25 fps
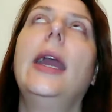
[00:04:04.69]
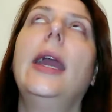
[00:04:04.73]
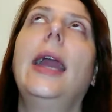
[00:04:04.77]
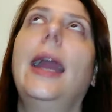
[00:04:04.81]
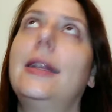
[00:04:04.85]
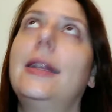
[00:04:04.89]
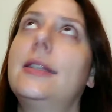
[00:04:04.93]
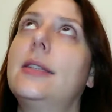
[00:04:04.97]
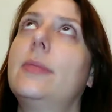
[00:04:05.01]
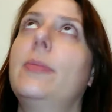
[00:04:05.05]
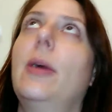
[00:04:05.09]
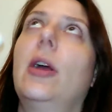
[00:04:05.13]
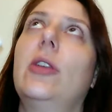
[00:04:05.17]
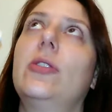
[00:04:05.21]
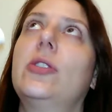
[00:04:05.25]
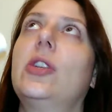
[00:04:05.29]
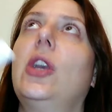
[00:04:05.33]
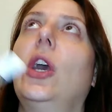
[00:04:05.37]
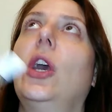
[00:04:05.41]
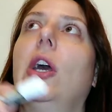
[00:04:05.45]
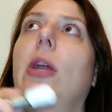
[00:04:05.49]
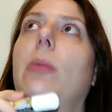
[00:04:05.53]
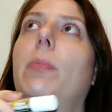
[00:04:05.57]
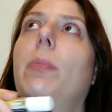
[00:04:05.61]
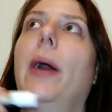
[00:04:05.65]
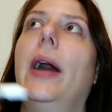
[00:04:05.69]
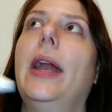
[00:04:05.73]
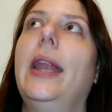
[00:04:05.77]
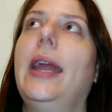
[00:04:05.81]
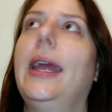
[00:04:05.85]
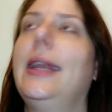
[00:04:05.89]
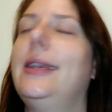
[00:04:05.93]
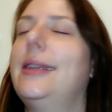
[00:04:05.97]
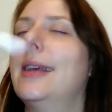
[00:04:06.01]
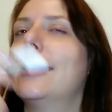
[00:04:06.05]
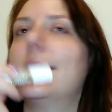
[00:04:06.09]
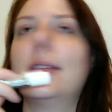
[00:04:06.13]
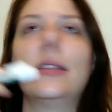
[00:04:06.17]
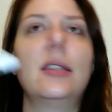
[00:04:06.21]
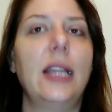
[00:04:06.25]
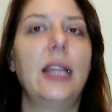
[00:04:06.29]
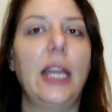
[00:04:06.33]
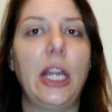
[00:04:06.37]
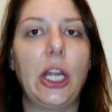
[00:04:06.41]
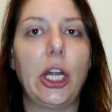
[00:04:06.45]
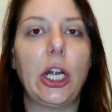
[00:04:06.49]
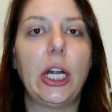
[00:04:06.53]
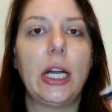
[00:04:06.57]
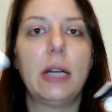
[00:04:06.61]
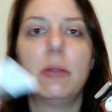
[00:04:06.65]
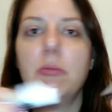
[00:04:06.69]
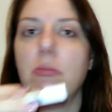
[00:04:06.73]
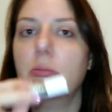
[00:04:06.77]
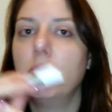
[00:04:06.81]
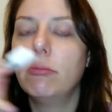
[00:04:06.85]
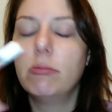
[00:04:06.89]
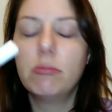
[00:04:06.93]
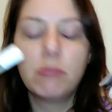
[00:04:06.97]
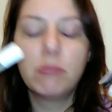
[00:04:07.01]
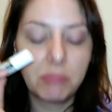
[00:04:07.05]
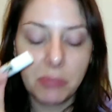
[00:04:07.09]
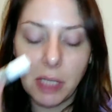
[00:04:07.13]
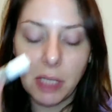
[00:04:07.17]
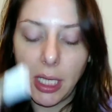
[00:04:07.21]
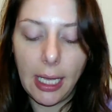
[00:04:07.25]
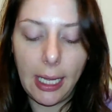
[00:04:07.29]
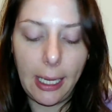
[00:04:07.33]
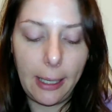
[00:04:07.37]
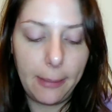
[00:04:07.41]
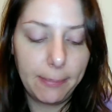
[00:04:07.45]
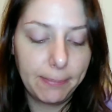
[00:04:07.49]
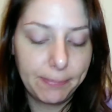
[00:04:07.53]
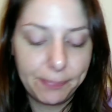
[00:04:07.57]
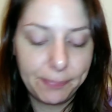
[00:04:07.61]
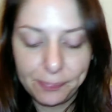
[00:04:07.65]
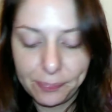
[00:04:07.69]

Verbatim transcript: it smells good, but it doesn't linger, okay?